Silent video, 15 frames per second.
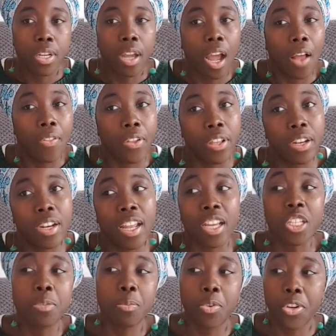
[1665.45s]
and then the
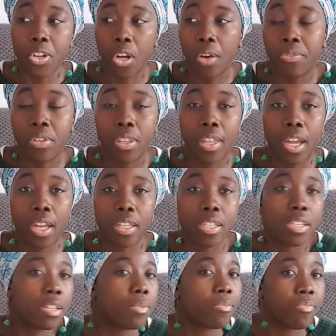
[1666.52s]
next morning after
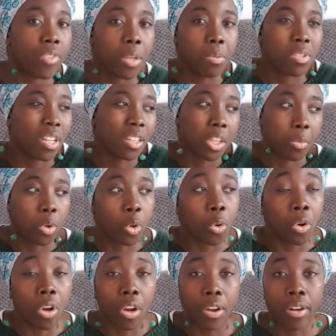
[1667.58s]
that it was like they were all
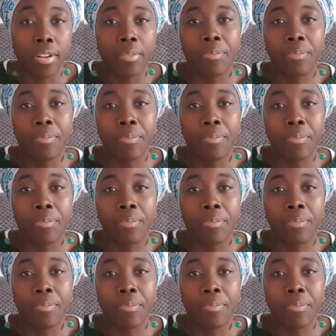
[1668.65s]
gone.